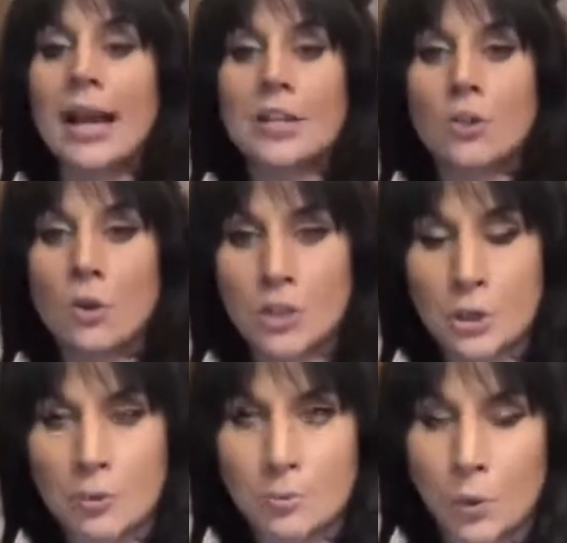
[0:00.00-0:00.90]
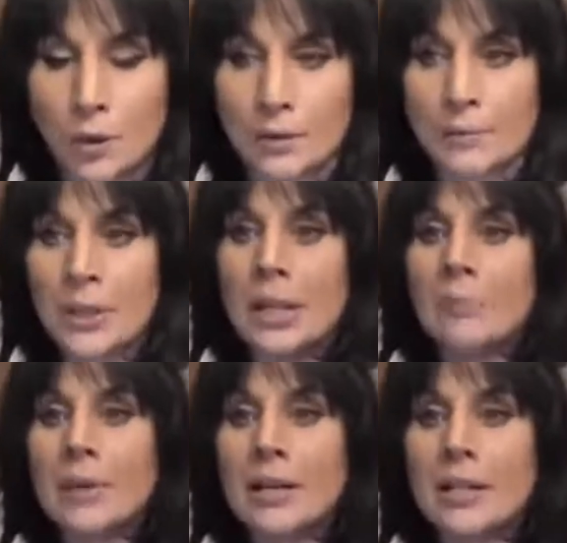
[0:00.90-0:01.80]
That is also important
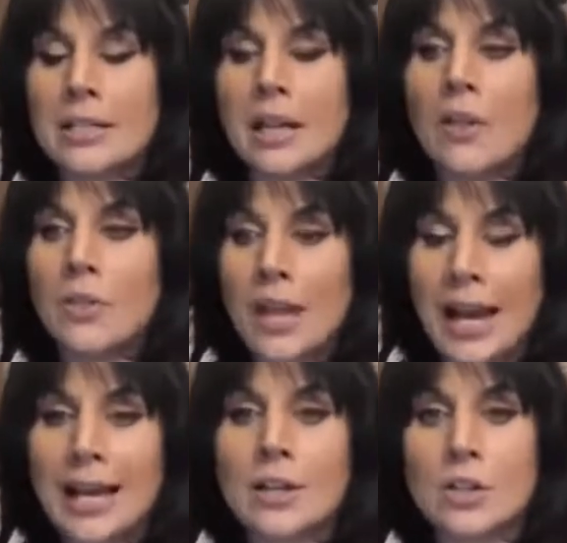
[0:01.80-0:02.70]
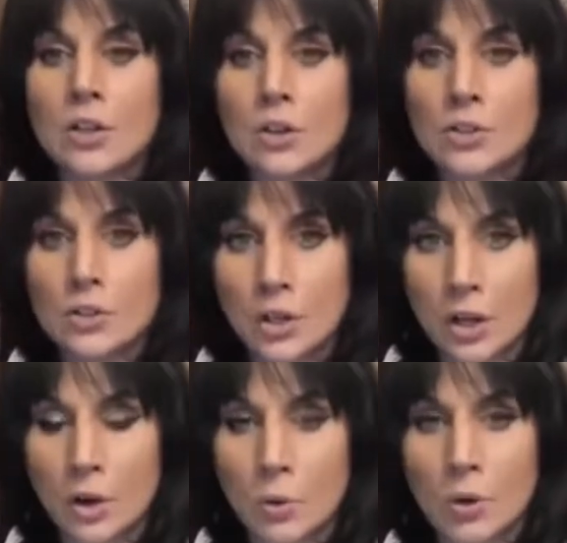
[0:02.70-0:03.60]
because that could
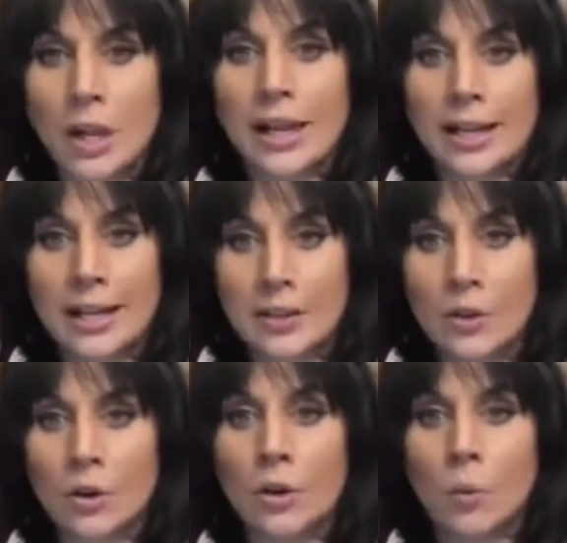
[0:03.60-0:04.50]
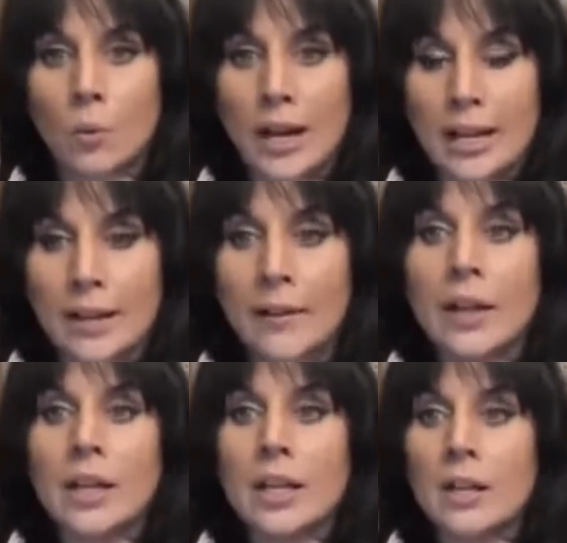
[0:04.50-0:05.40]
go either way.
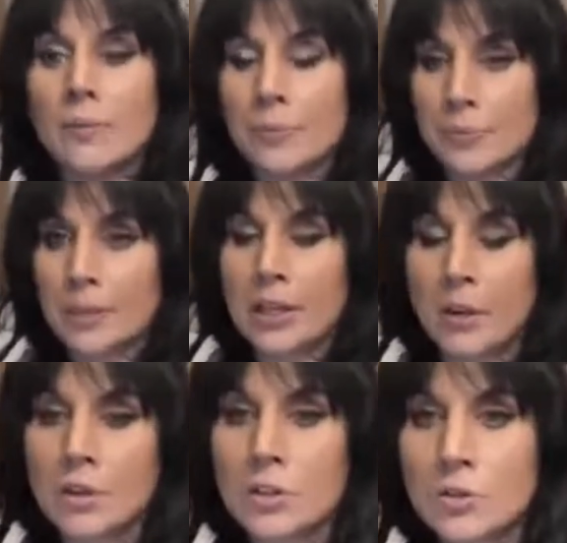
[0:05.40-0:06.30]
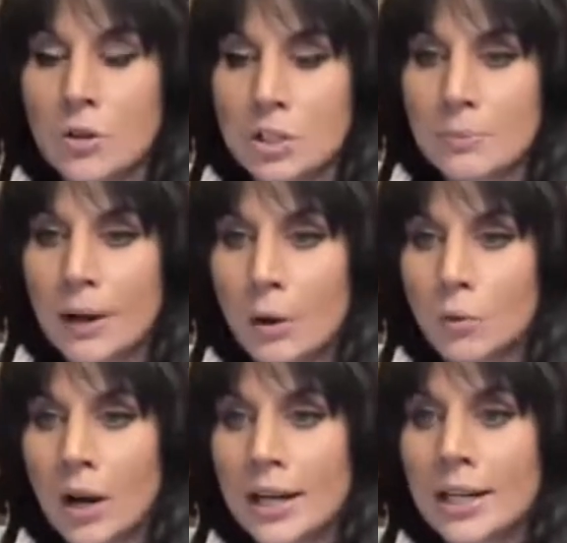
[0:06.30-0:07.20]
He he also talks
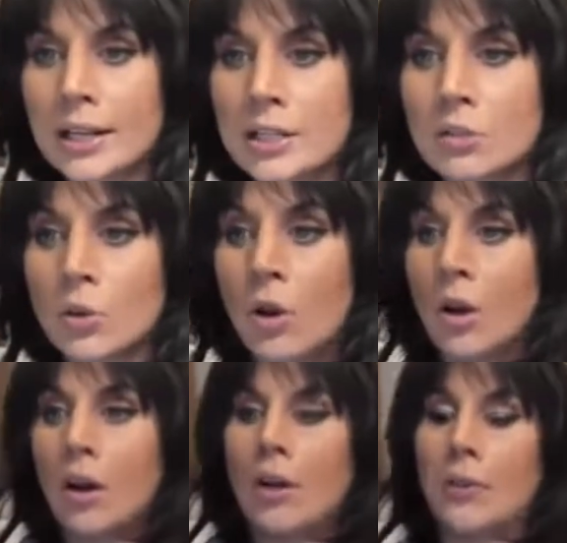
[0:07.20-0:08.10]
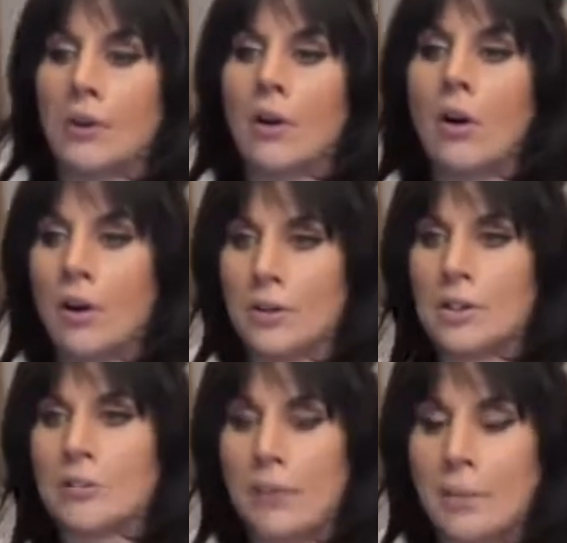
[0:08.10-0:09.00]
about writing his law on their
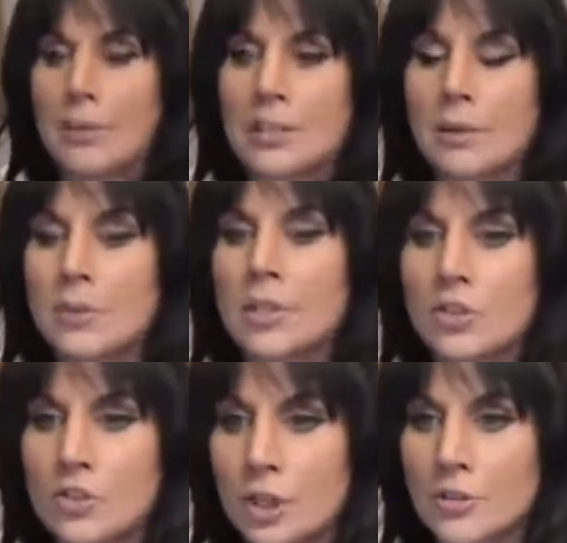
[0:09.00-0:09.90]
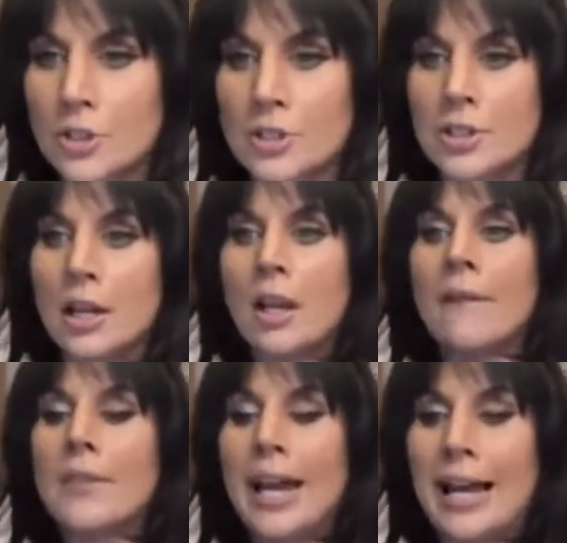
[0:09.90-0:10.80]
hearts. There may be some of these judges
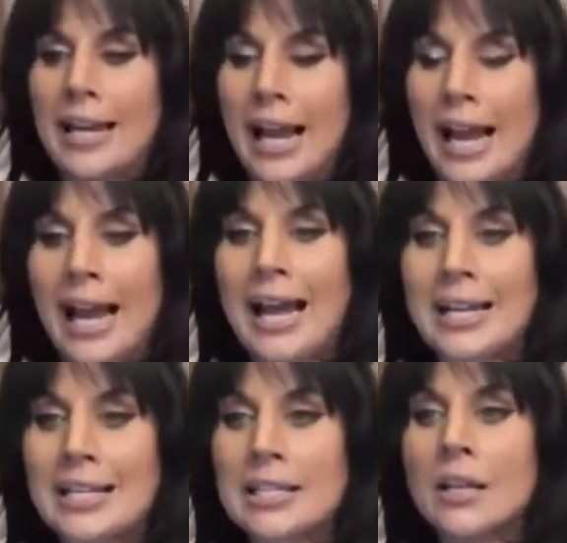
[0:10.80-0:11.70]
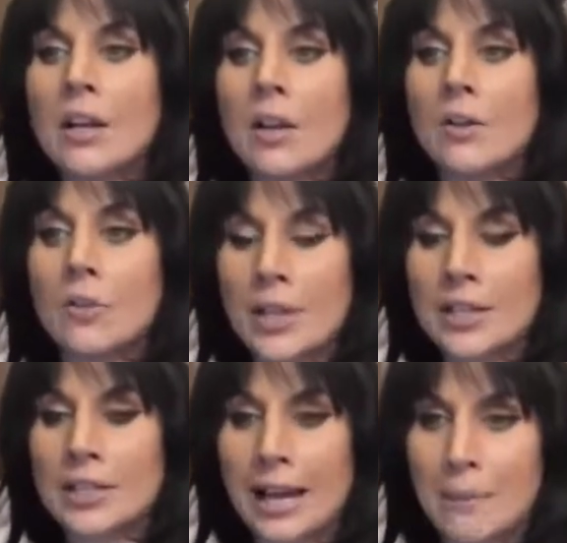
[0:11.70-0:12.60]
that as
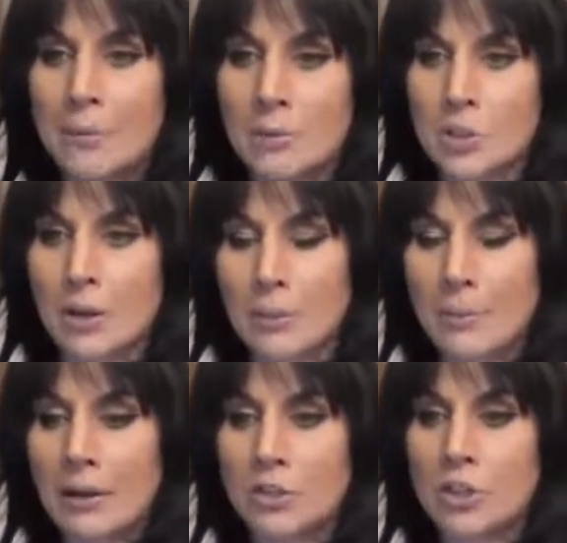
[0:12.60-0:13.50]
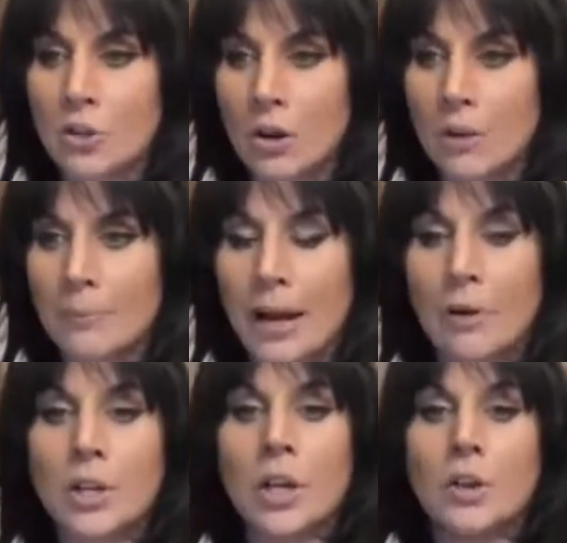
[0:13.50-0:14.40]
things happen, which I'm about to talk
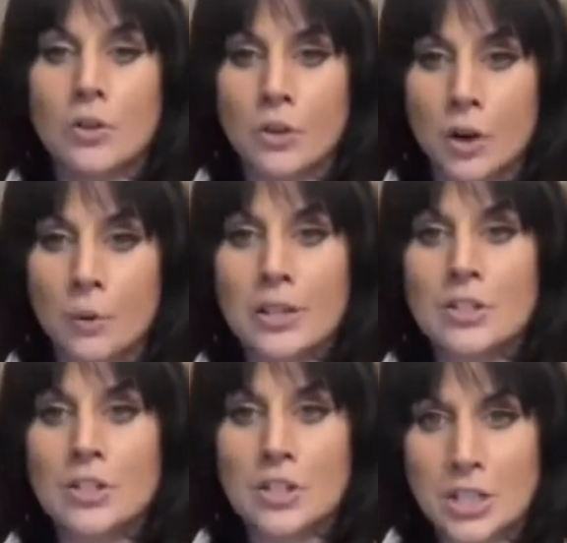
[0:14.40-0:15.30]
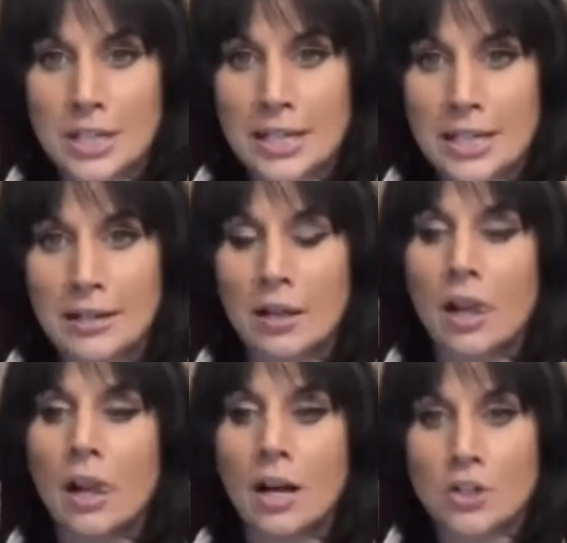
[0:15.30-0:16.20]
about, you're going to see
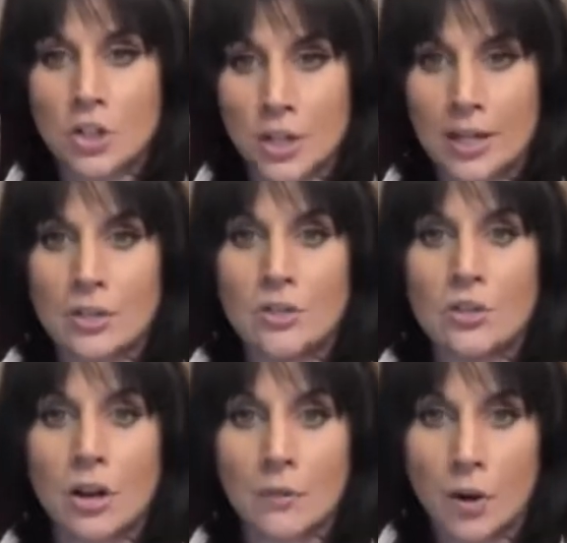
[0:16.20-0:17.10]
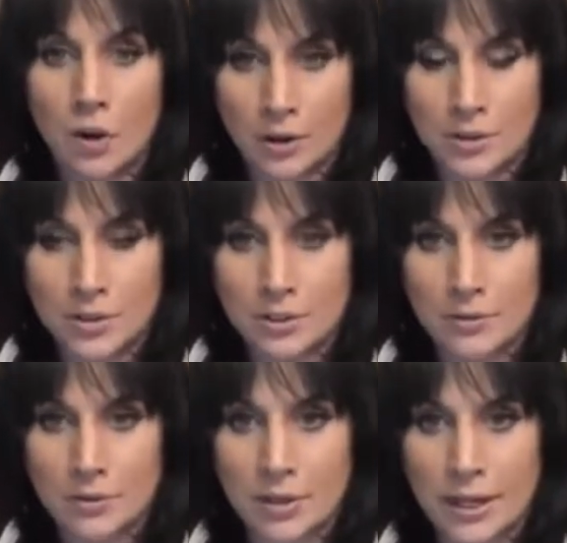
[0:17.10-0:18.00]
a change of heart.
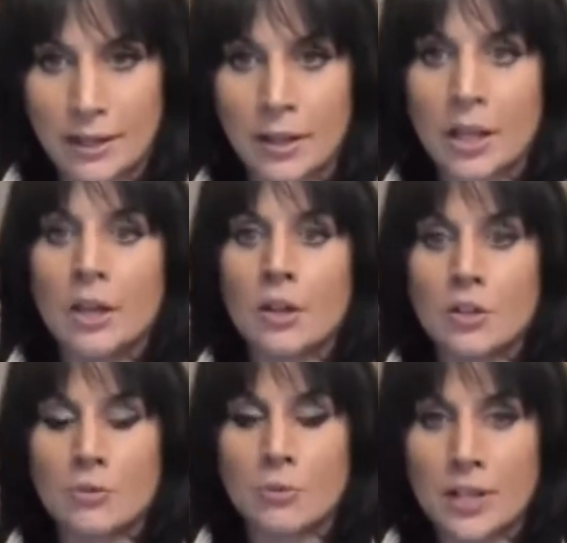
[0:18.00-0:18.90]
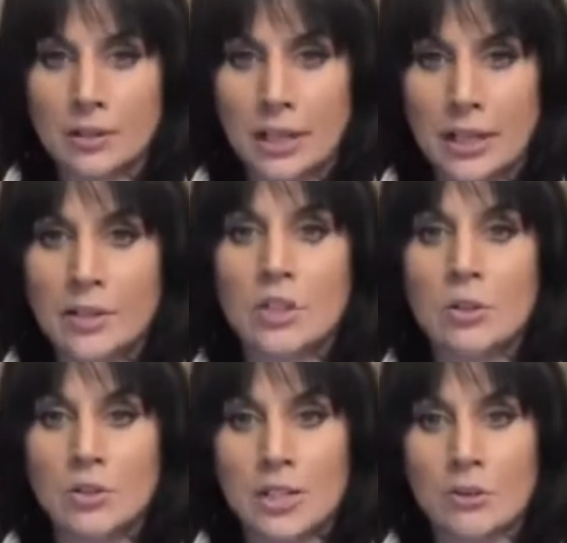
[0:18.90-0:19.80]
Okay. Because really, this
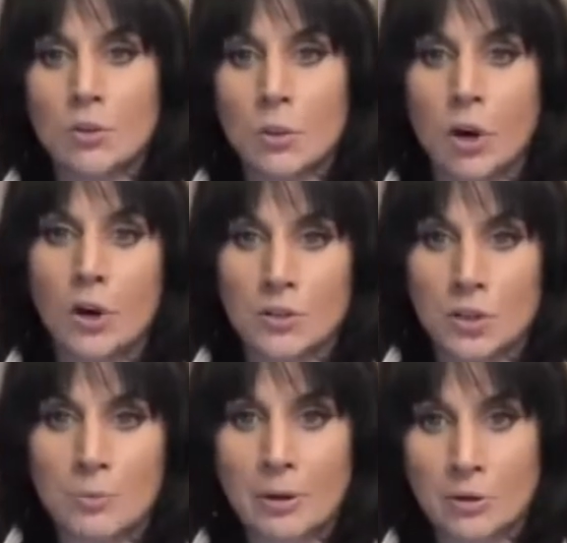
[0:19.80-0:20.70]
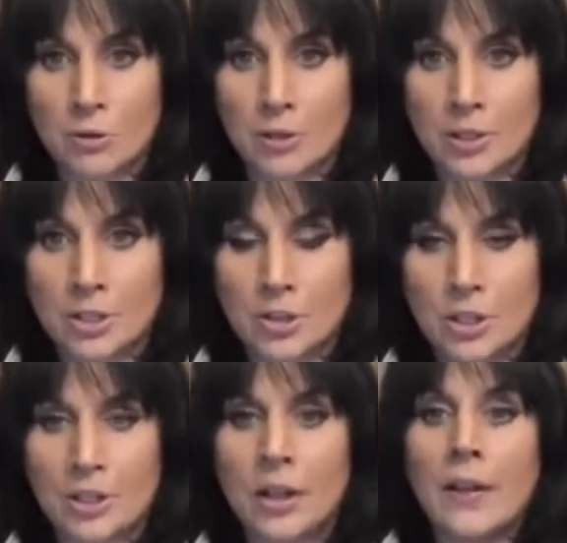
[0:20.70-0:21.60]
goes down to a heart and spiritual
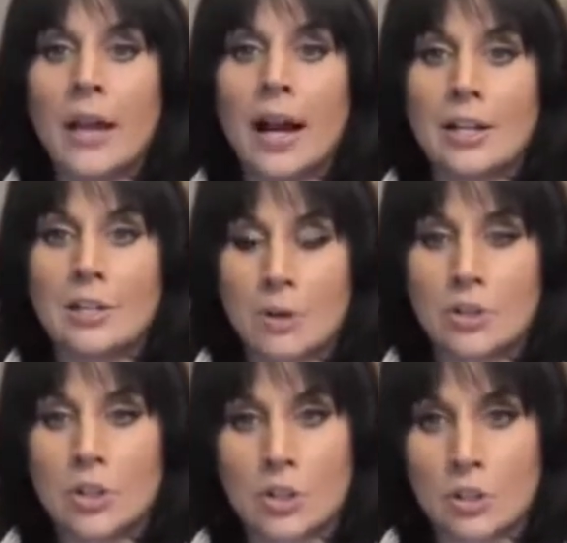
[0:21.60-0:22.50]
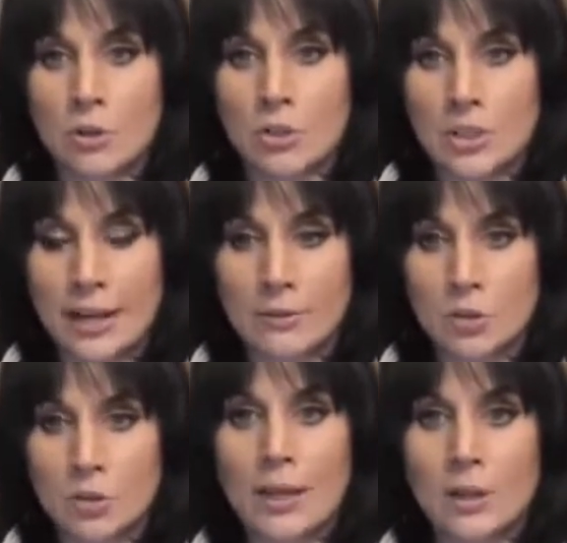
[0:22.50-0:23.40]
condition as much as it goes
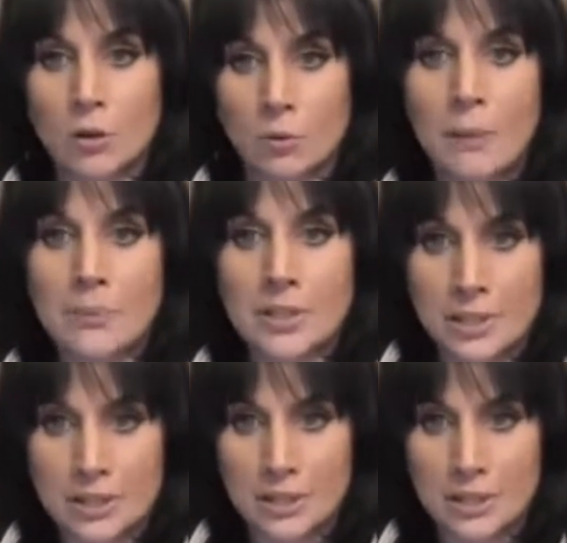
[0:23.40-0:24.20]
down to a corrupt